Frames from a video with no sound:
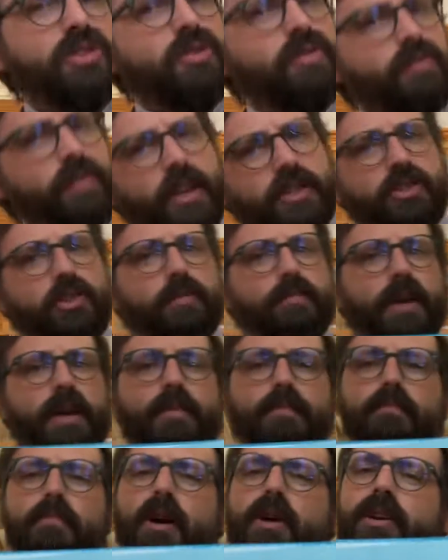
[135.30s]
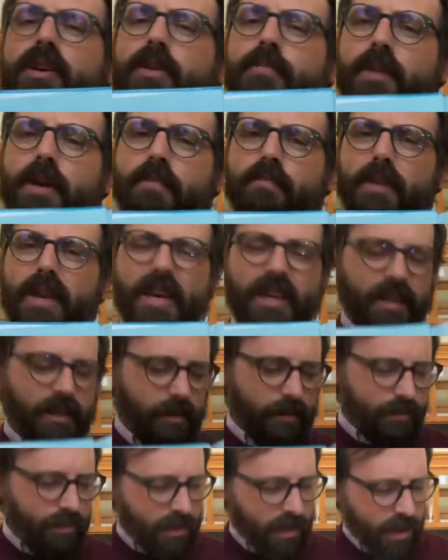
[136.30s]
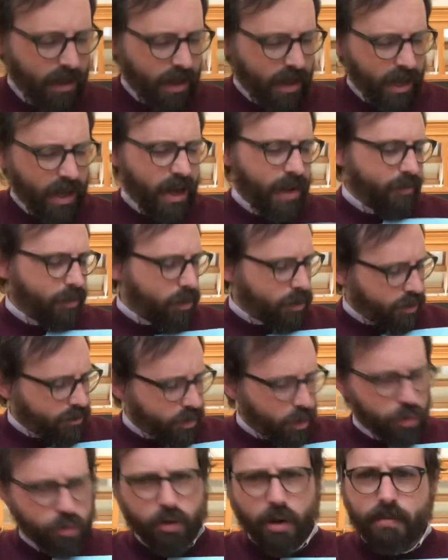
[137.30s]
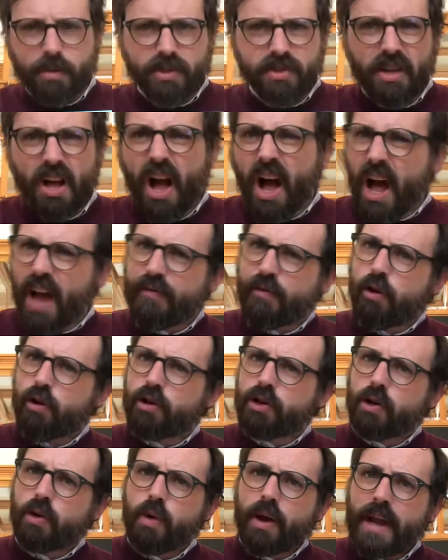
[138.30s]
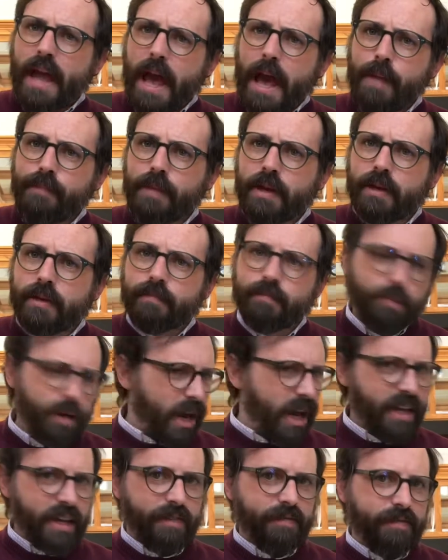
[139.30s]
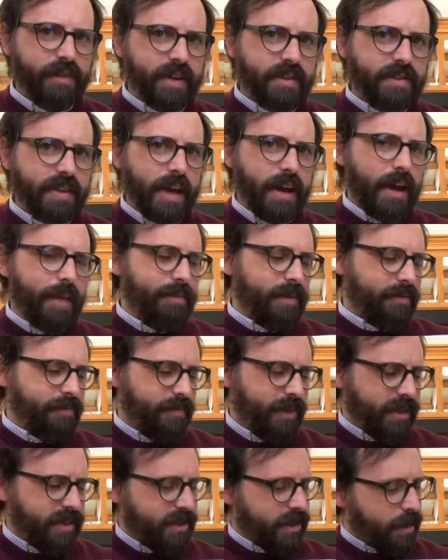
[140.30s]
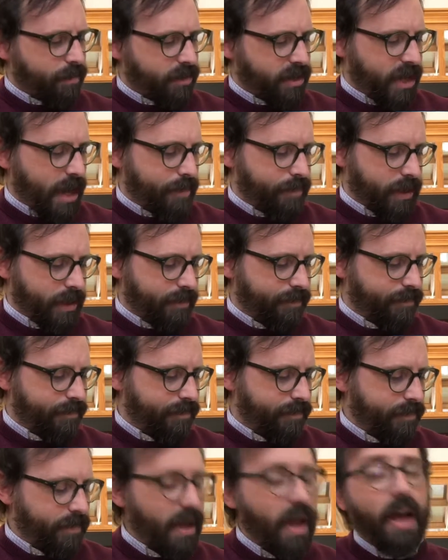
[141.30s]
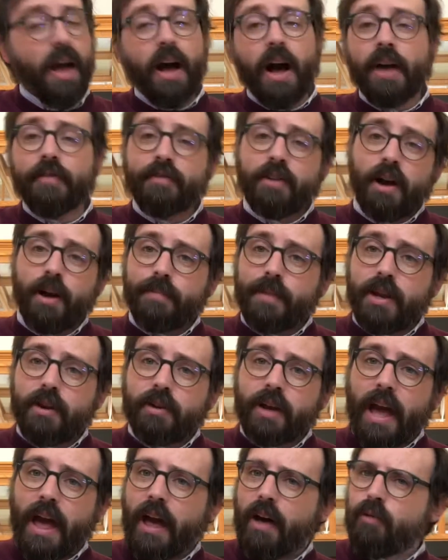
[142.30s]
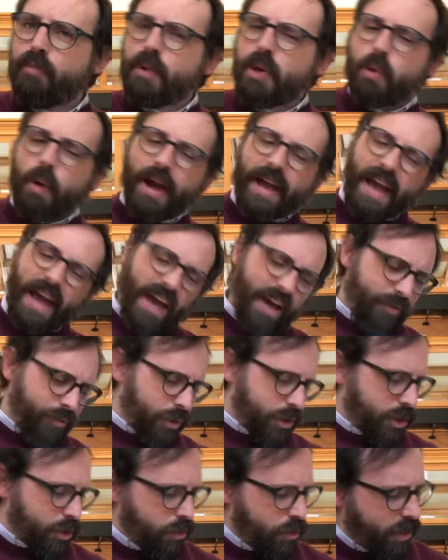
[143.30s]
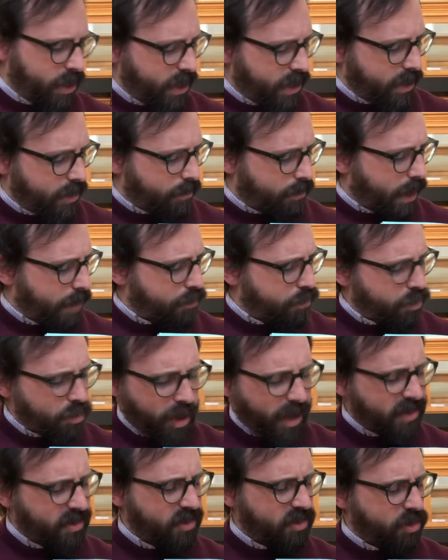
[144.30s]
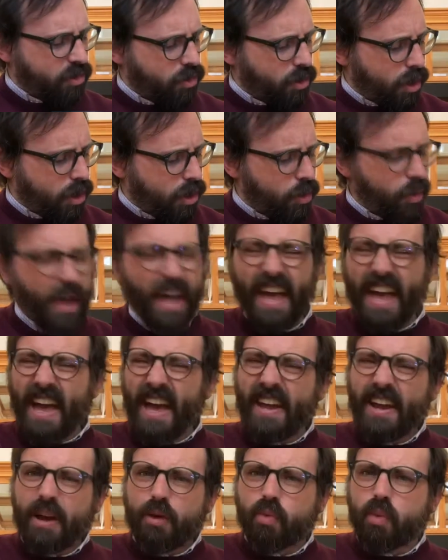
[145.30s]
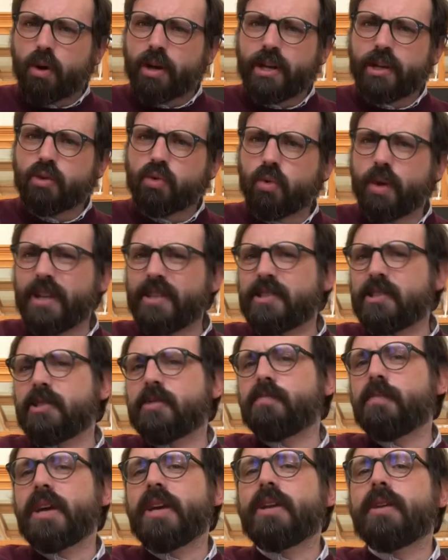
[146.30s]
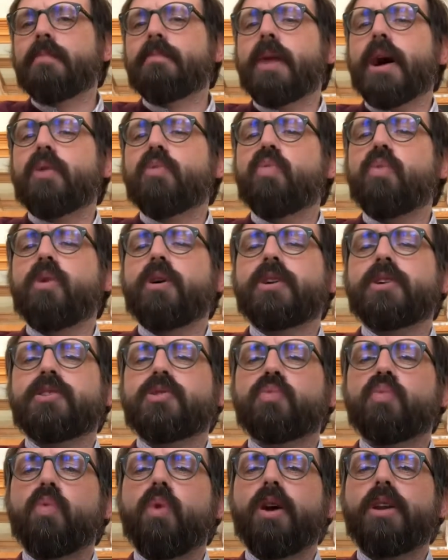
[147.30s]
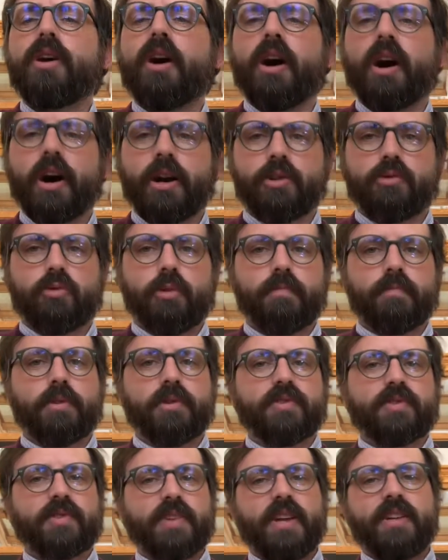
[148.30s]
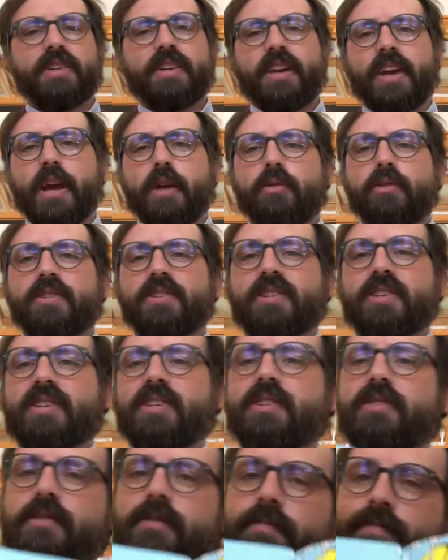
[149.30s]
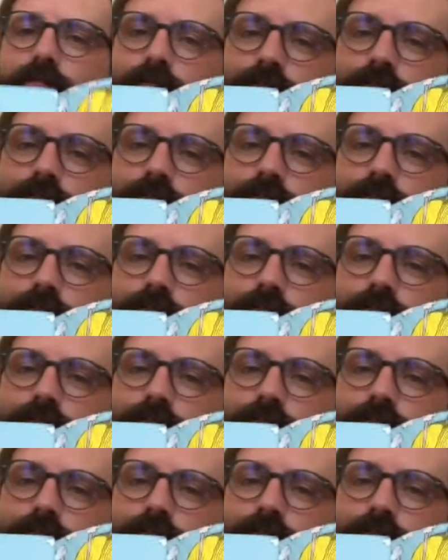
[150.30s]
Sylvester McMonkey McBean. And I've heard of your troubles. I've heard you're unhappy. But I can fix that. I'm the fix-it-up chappie. I've come here to help you. I have what you need, and my prices are low, and I work at great speed, and my work is 100% guaranteed.